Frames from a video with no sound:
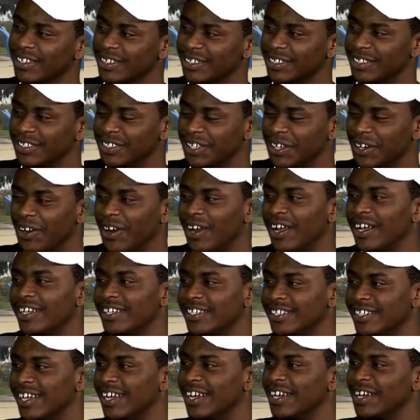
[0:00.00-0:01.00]

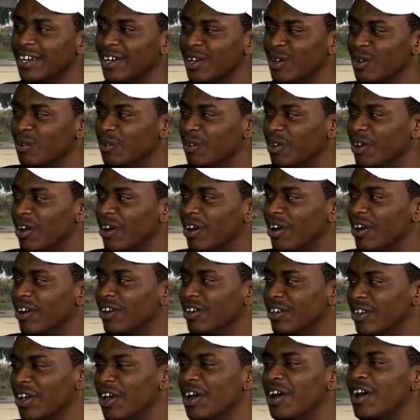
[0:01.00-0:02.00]
Cigarettes? Oh
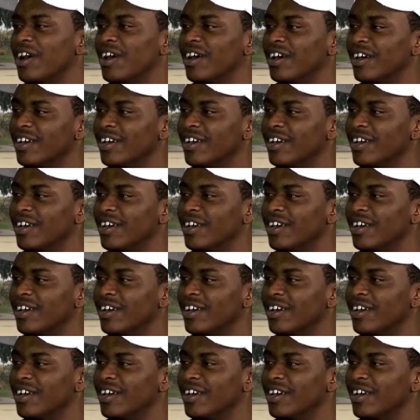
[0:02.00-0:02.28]
yeah,